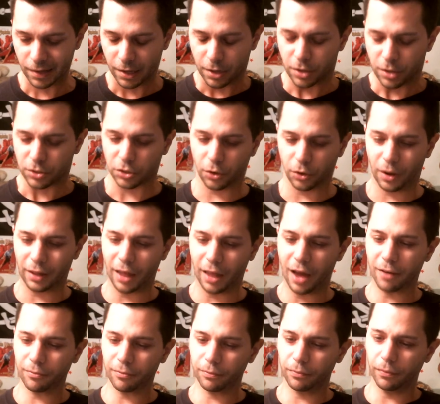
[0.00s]
So a lot
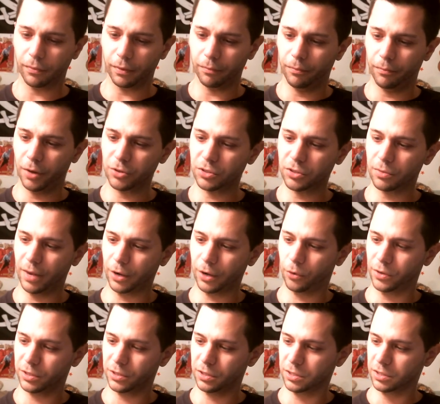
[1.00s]
of, most of my
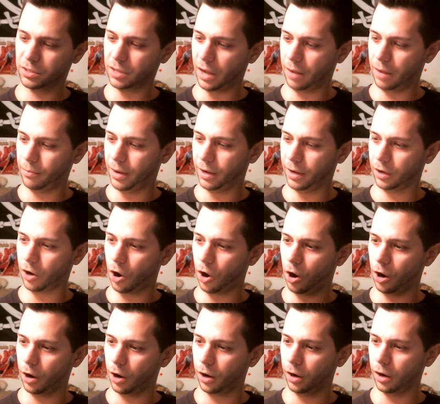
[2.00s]
quizzes I make
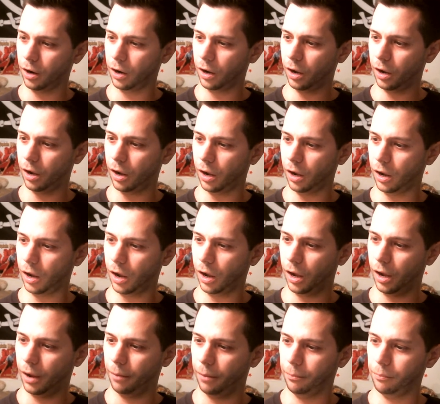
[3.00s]
are
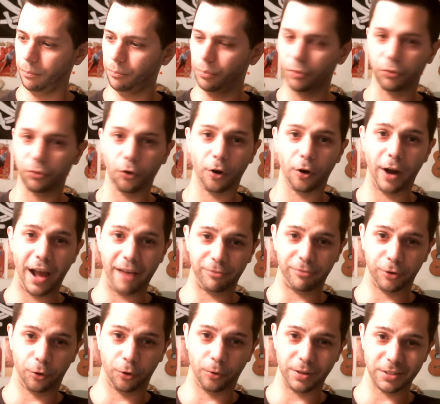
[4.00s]
um, before and
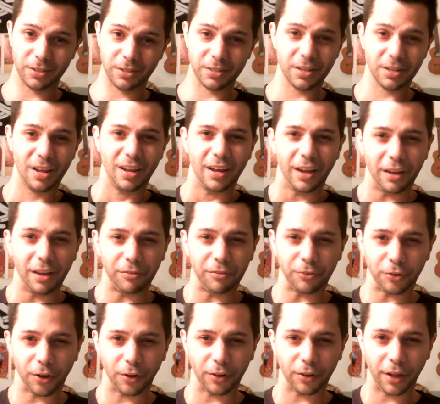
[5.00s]
after quizzes. If you
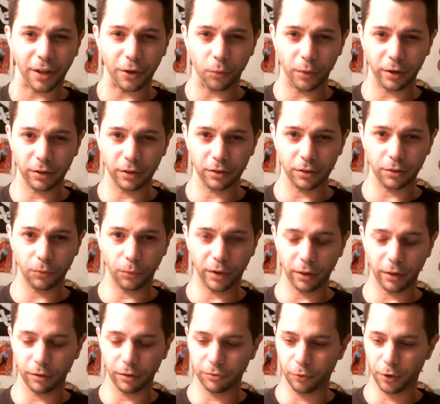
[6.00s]
know like Wheel,
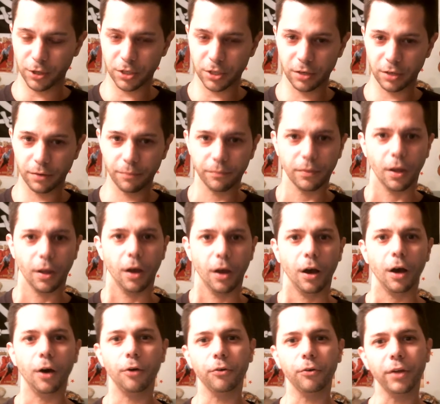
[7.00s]
Wheel of Fortune,
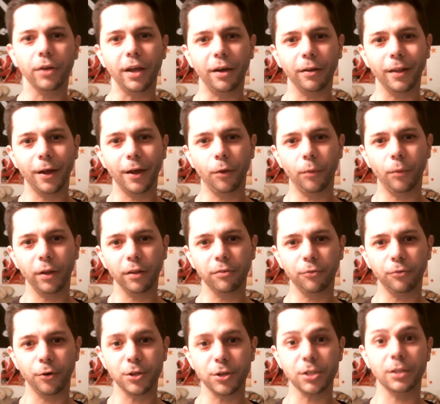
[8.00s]
oh yeah, like Wheel of
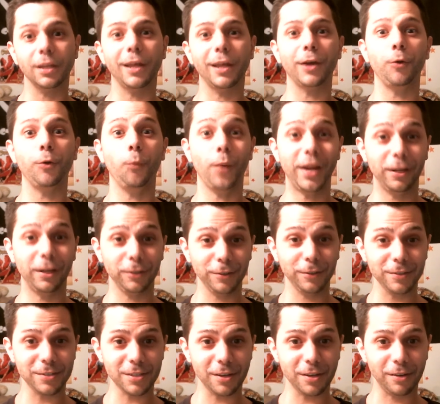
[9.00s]
Fortune, like
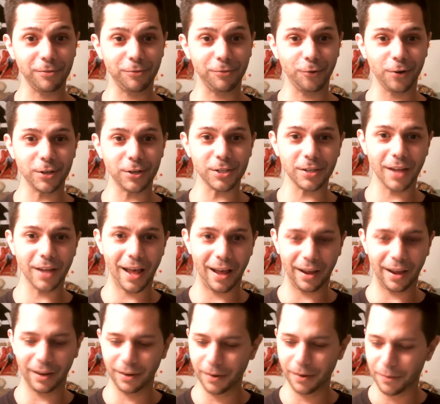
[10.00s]
Wheels of Fortune,
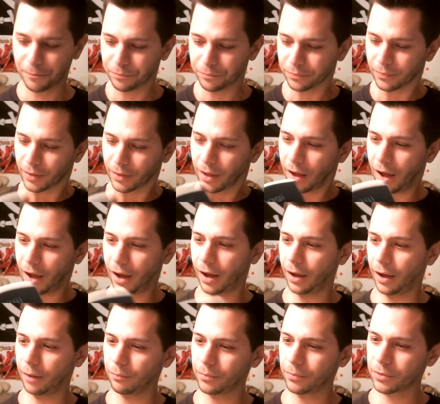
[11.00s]
hey.
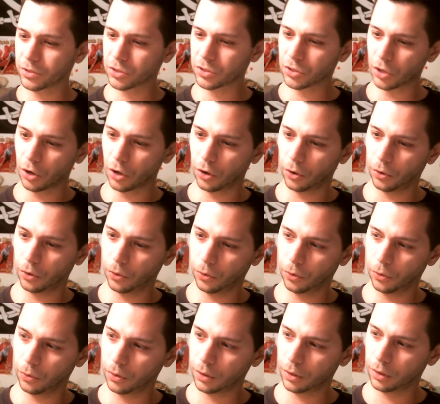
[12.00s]
Um,
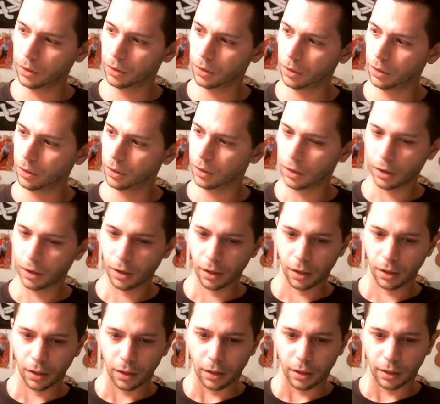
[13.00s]
so...
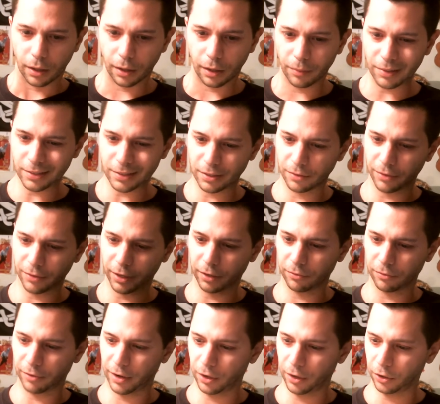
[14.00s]
Let me see if I can
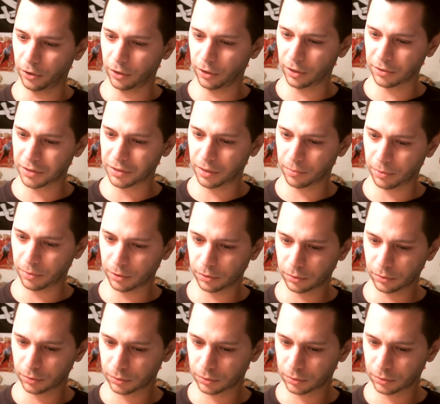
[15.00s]
find a good example.